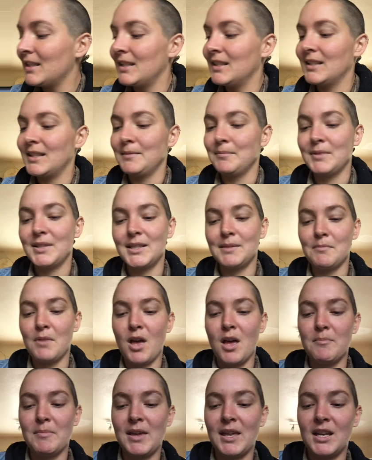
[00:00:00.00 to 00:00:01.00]
and some
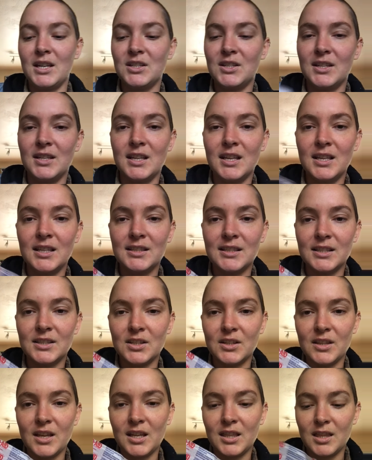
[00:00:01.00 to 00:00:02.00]
small bandages. These
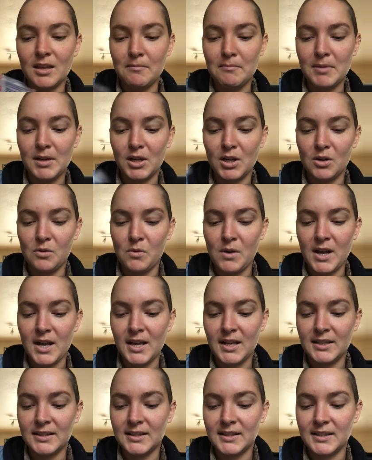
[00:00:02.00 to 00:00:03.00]
are the bigger
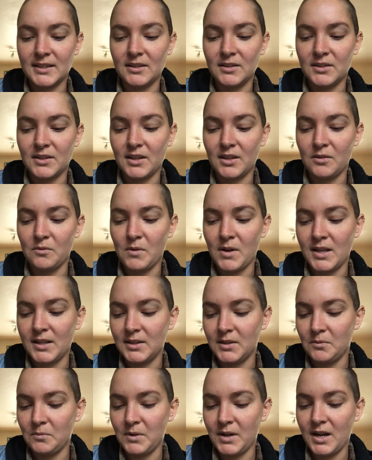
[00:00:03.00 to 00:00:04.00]
ones. There's other
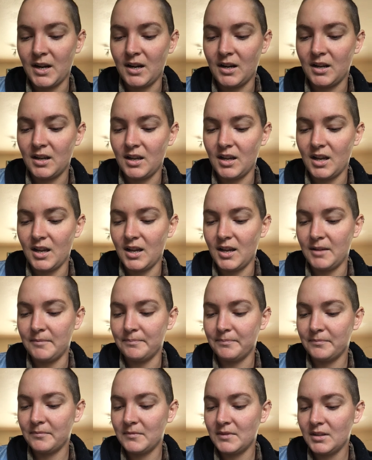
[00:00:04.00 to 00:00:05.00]
ones where
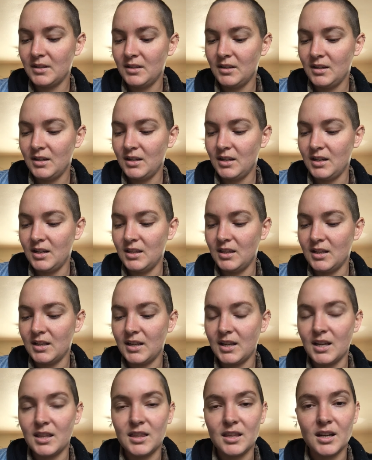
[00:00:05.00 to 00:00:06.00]
in the
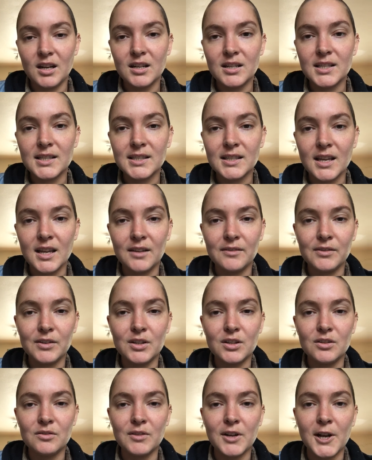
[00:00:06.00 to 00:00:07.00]
kit that I just like for
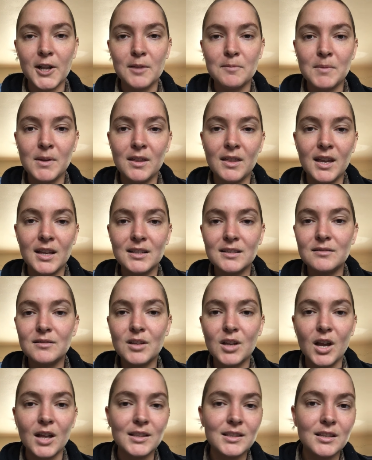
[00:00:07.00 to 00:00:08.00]
your run-of-the-mill
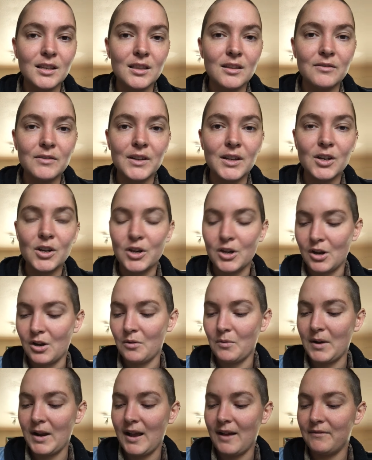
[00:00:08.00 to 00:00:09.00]
cuts on the finger or
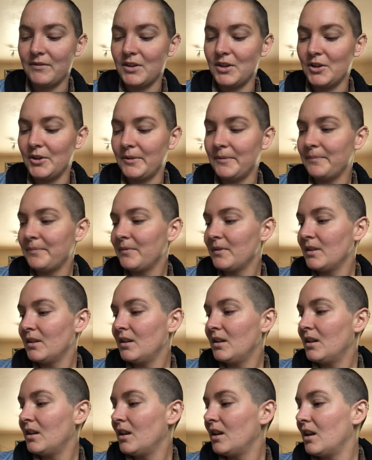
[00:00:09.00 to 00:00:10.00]
what have you.
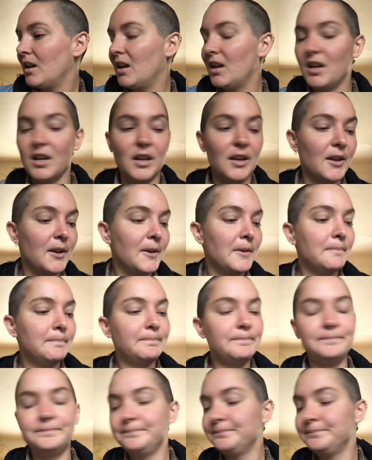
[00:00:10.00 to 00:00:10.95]
And